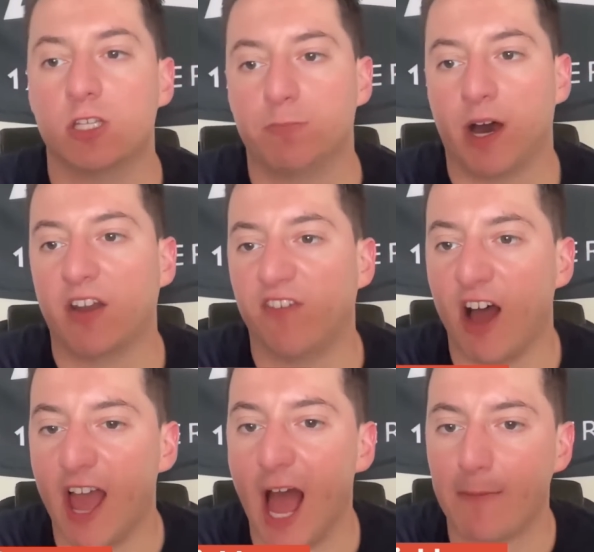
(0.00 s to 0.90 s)

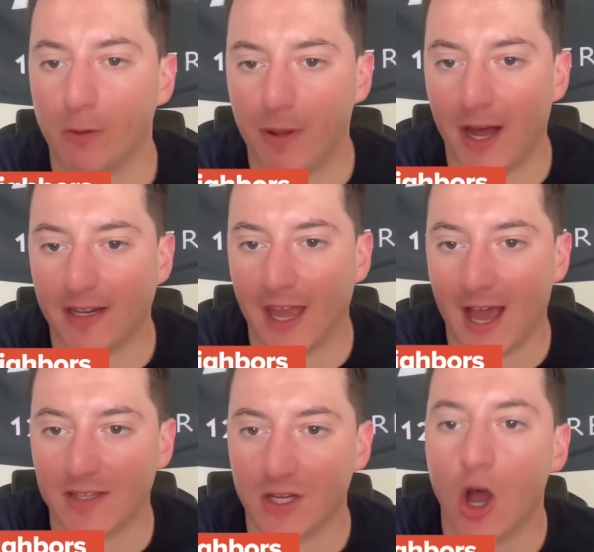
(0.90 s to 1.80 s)
Spotify, Apple
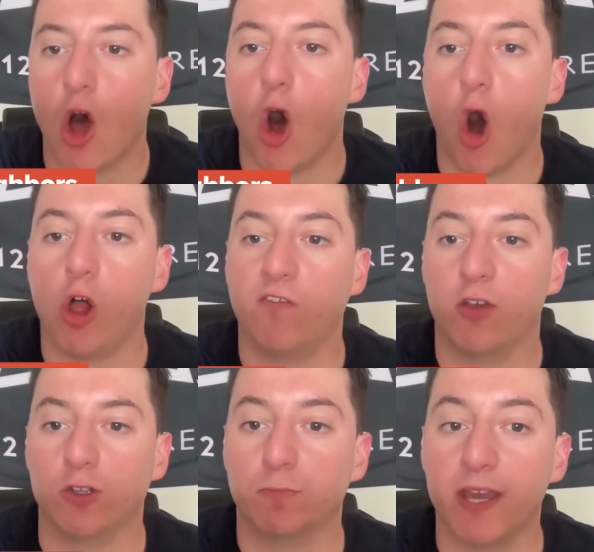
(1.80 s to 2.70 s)
Podcast, all of
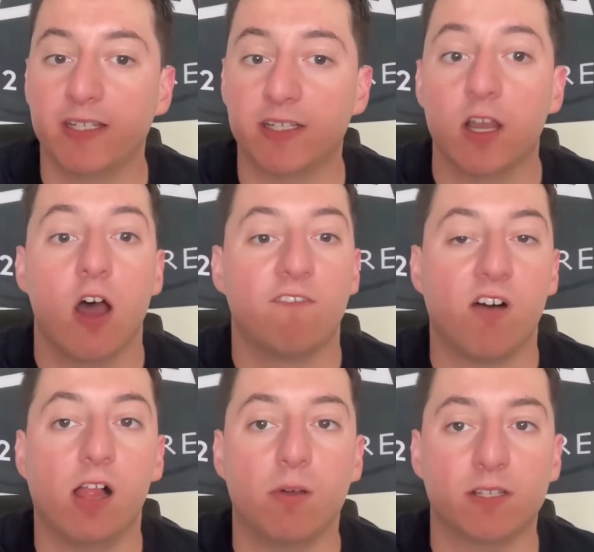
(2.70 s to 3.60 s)
those places.
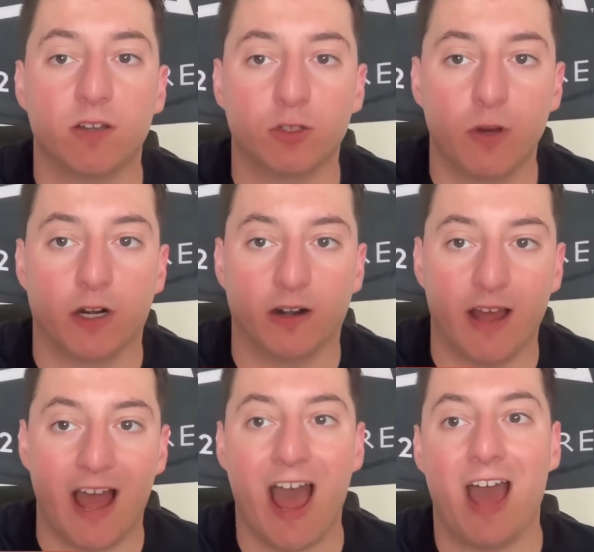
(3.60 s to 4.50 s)
Follow us on Twitter
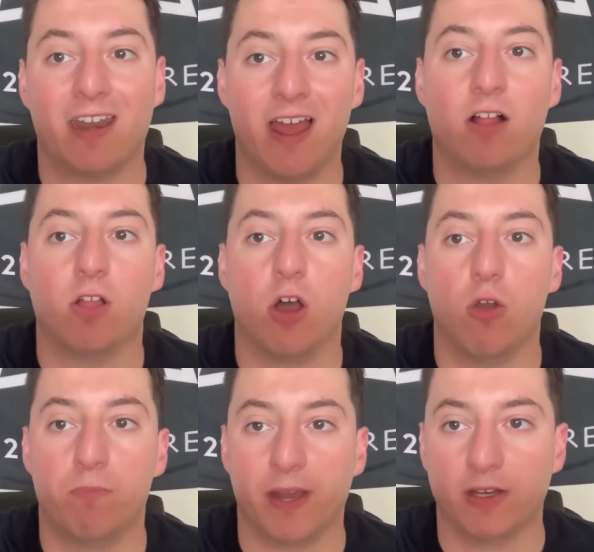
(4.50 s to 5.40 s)
at LO
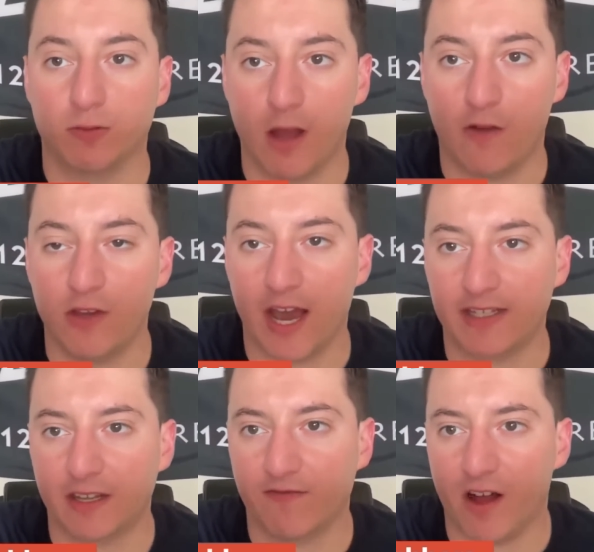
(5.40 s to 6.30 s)
Big 12. You
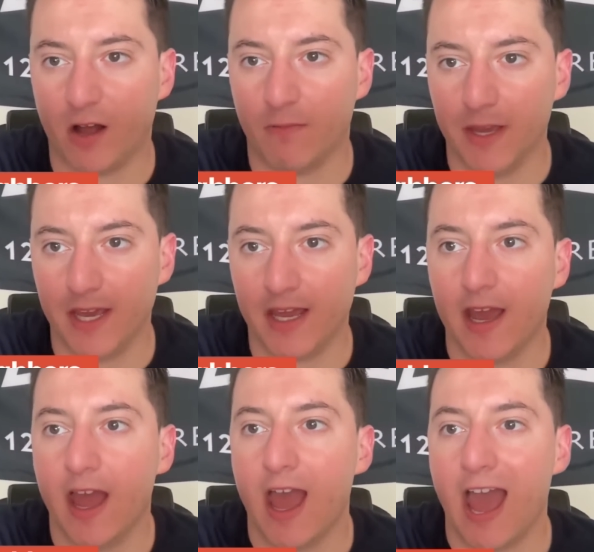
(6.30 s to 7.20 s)
guys can follow me
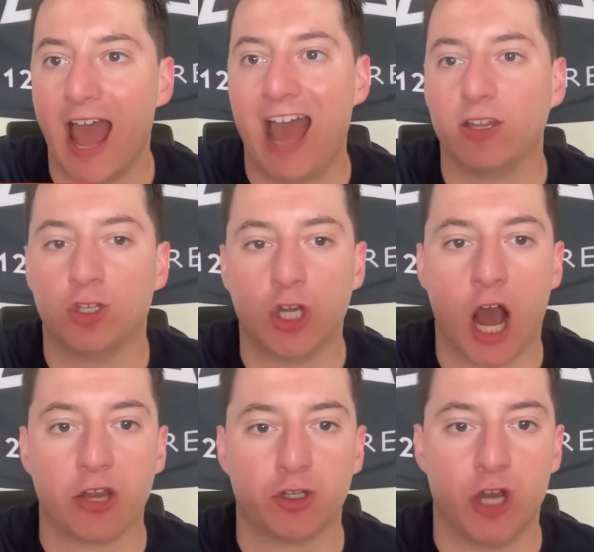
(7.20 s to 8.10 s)
at
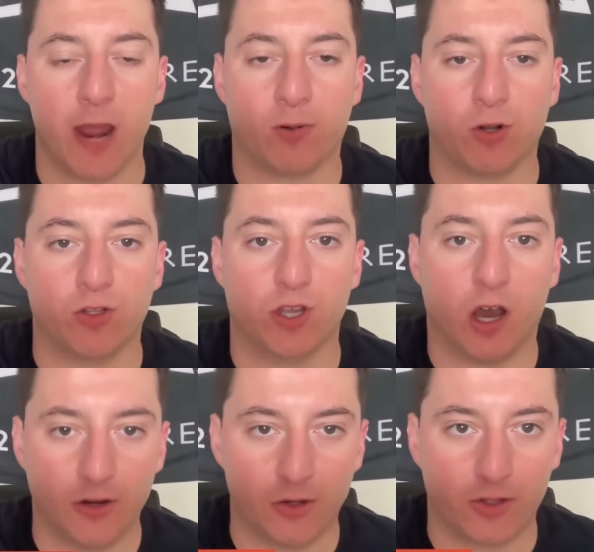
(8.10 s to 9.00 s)
Josh Neighbors
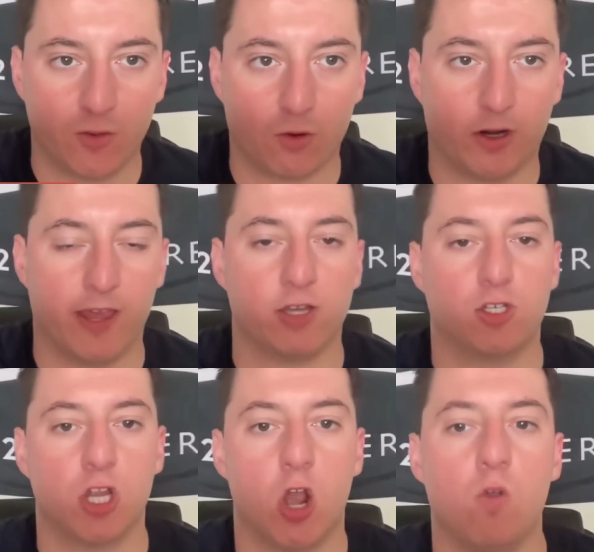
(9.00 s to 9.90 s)
Today's
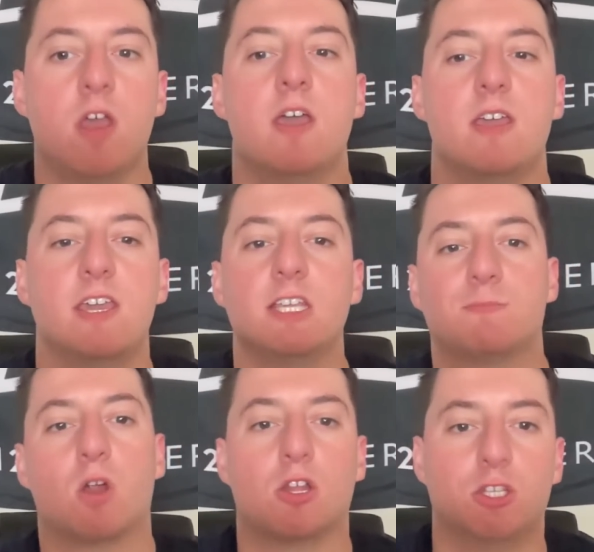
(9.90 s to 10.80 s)
show is
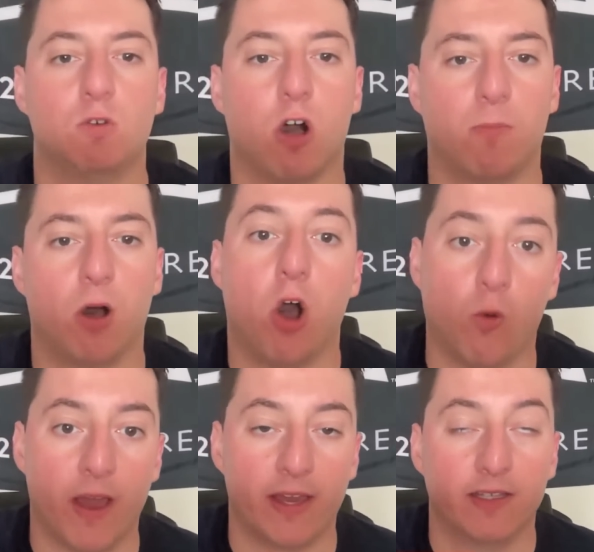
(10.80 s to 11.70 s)
brought to you all
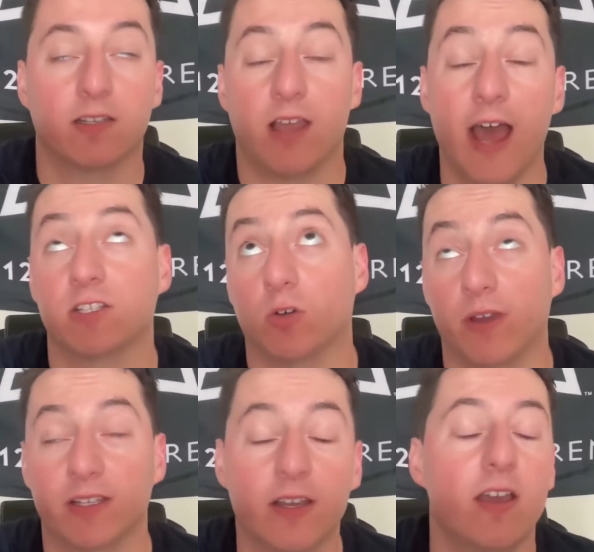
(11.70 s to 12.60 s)
always, as always,